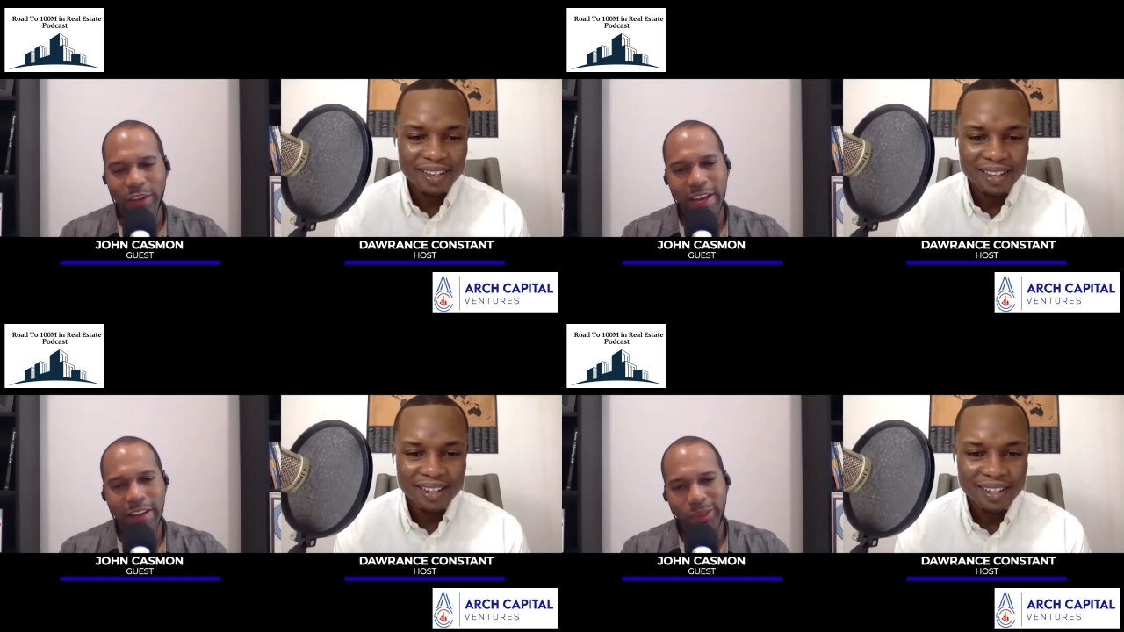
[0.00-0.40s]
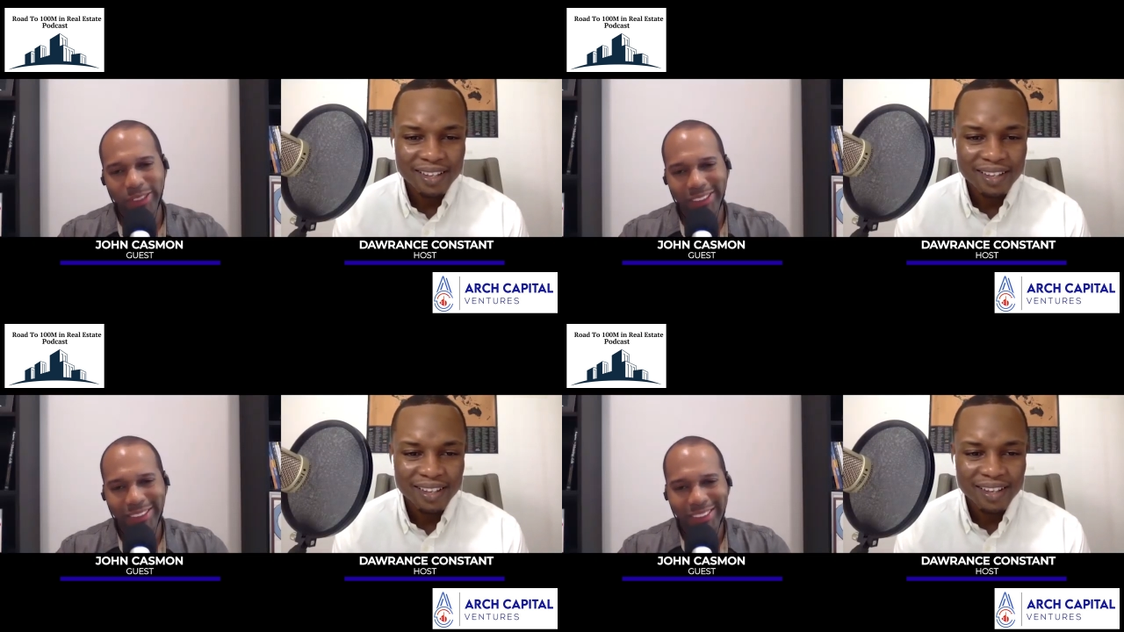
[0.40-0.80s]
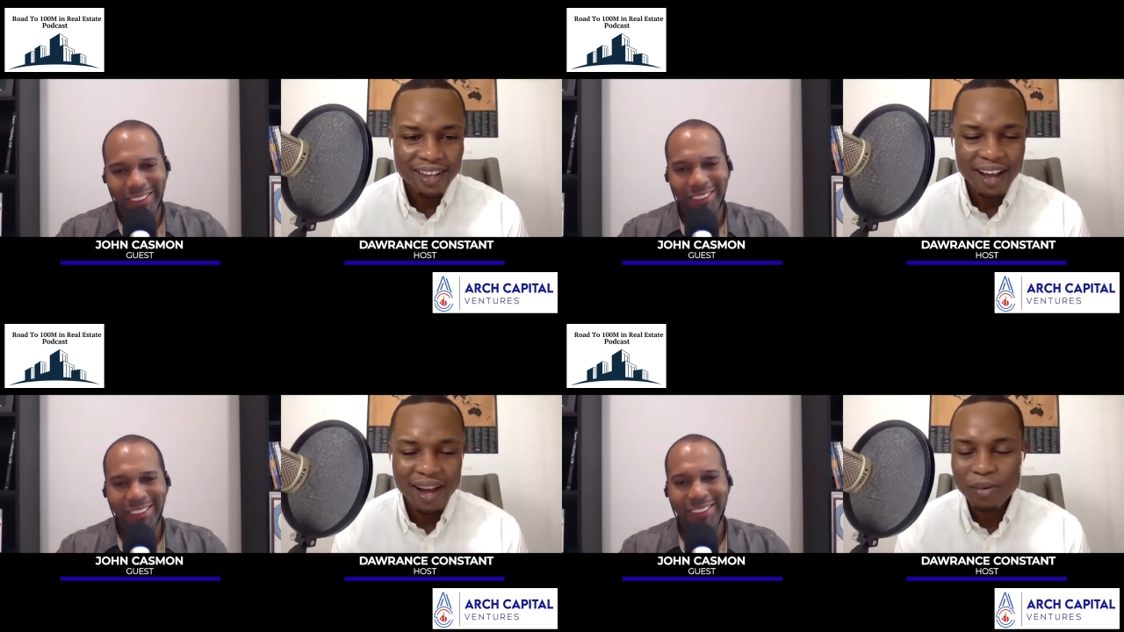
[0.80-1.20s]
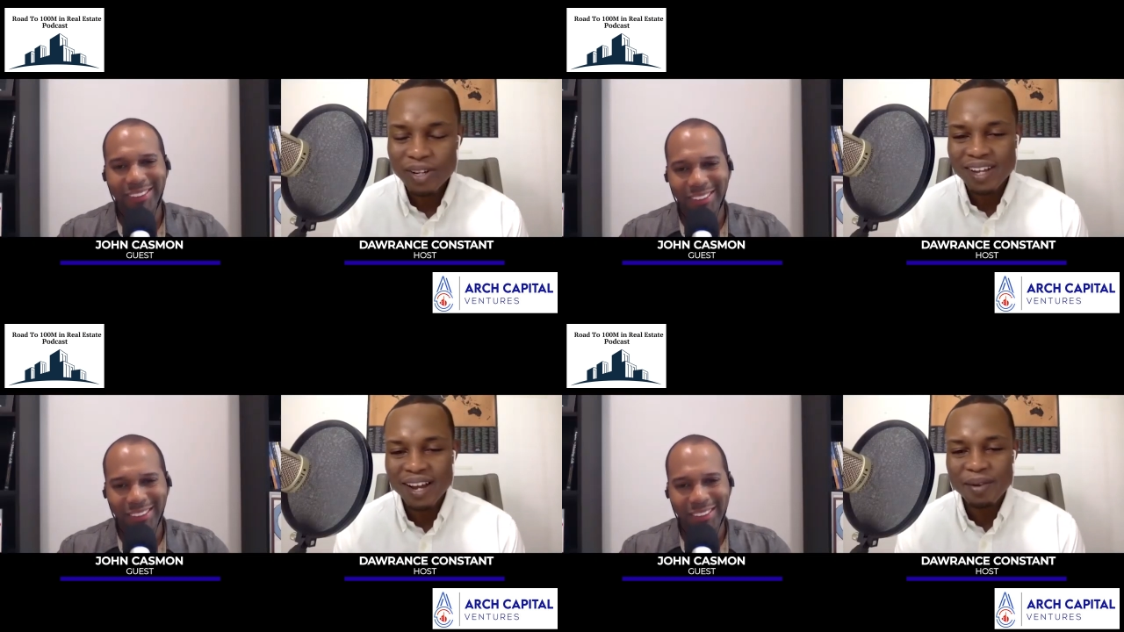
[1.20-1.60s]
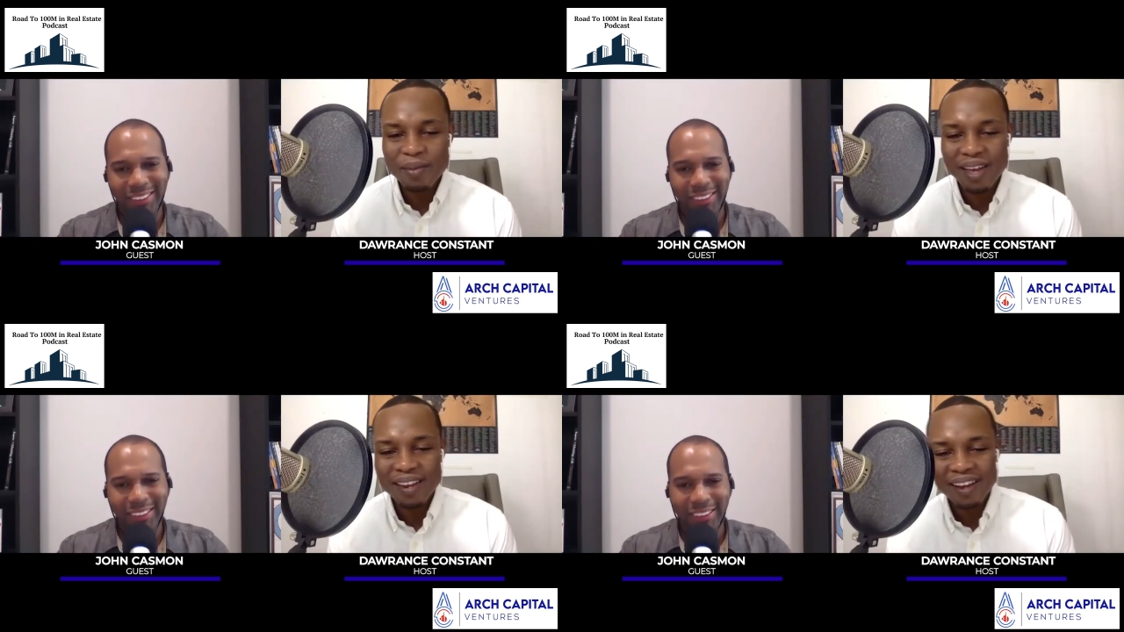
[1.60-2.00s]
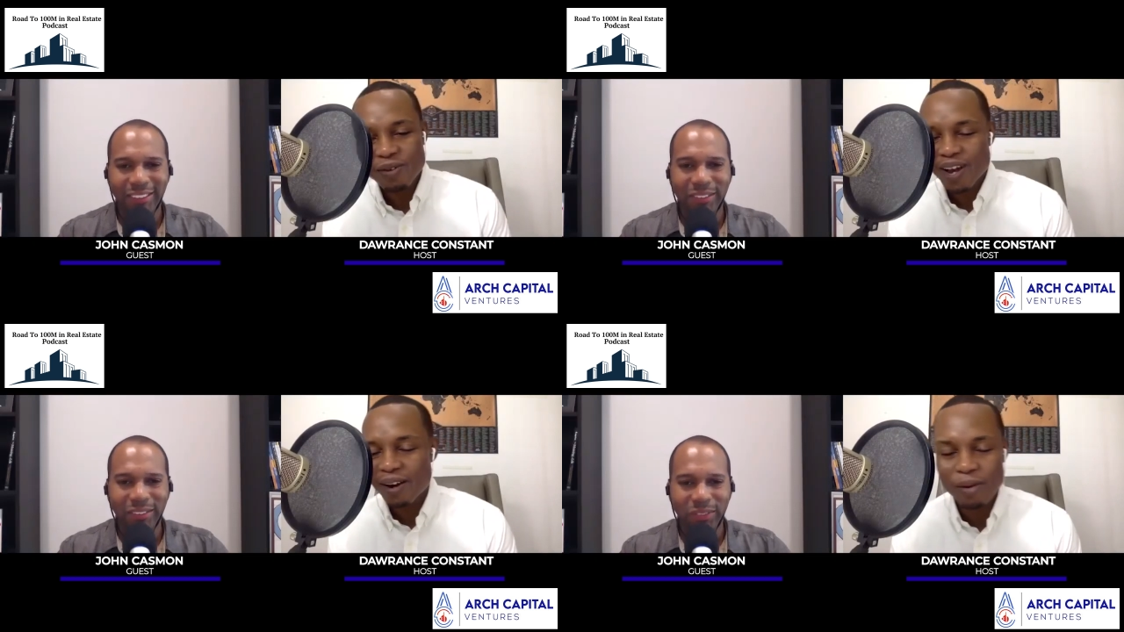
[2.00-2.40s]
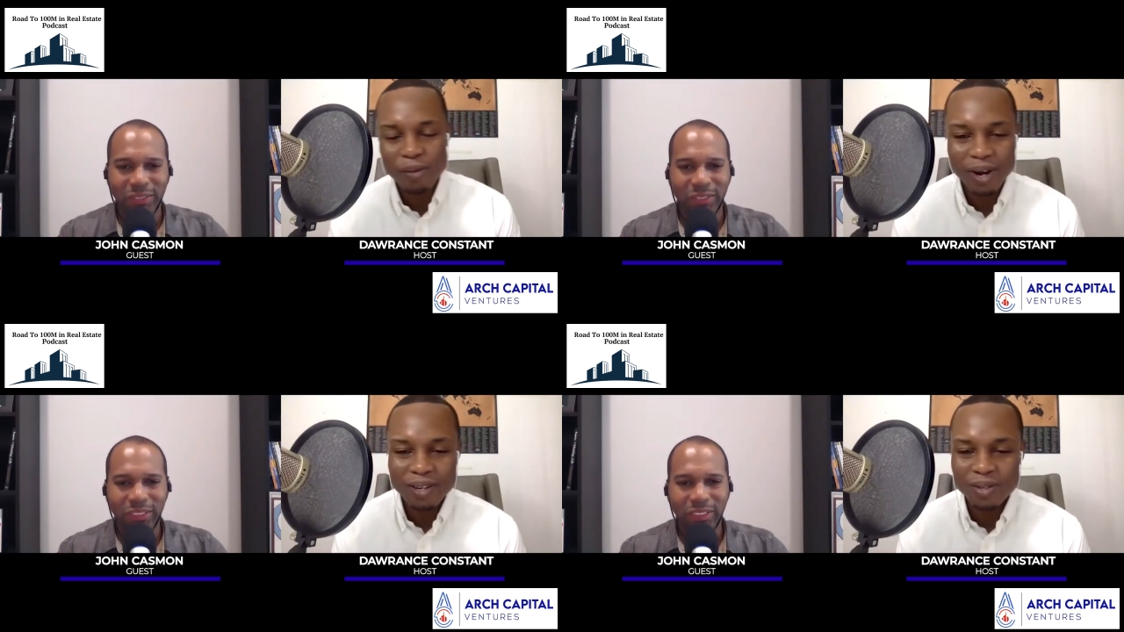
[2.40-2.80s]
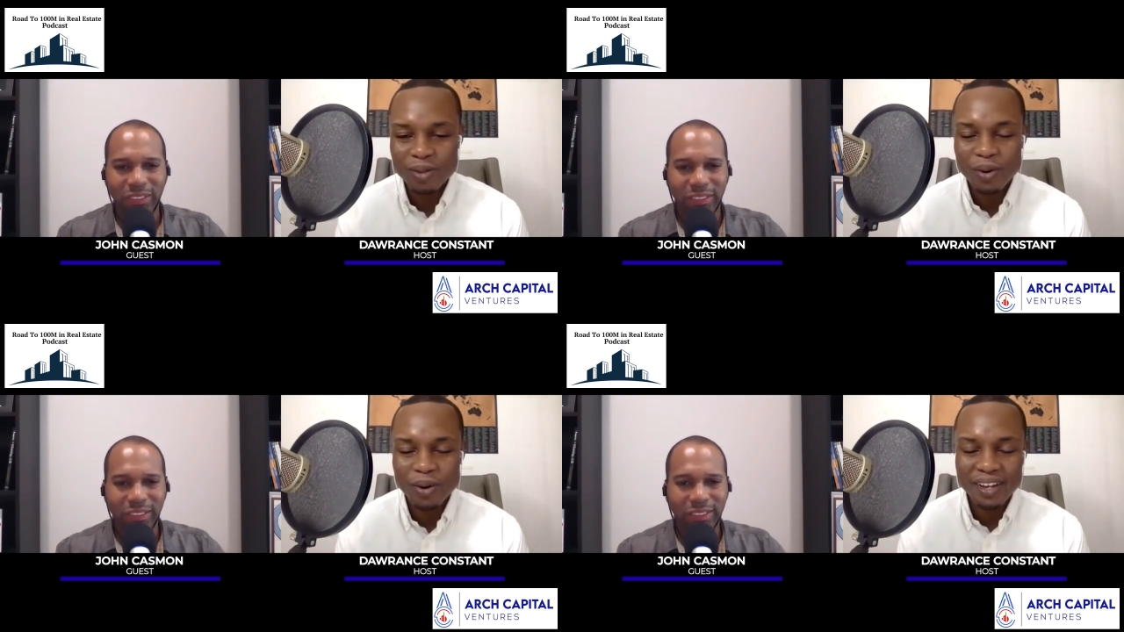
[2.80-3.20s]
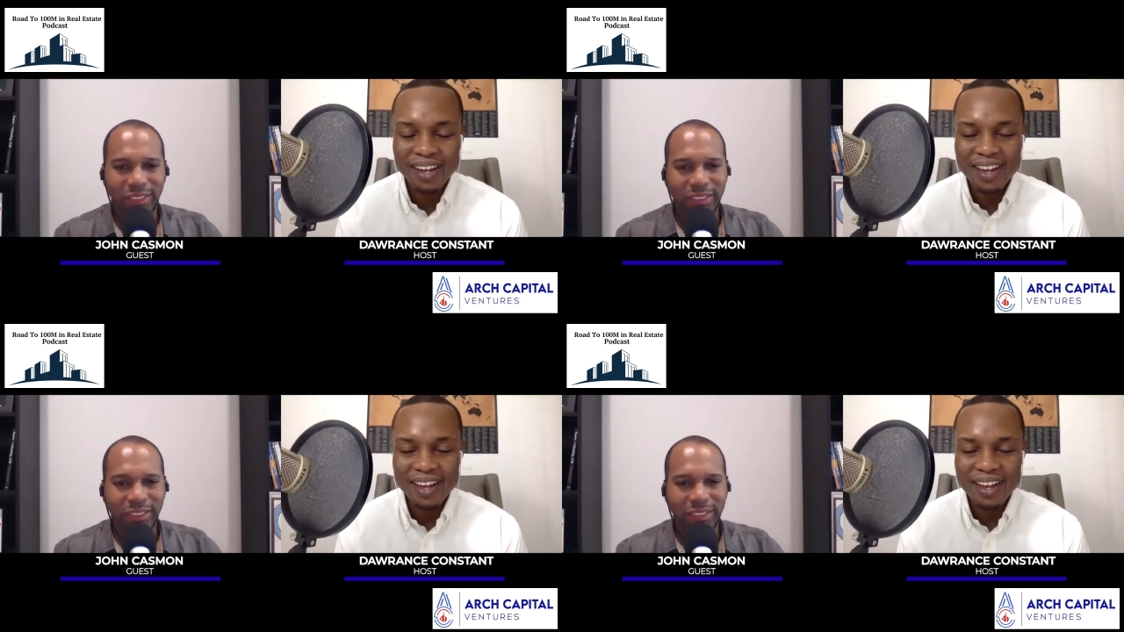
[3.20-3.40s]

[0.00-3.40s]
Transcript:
Speaker 1: having me. I'm excited, man. You got a great story.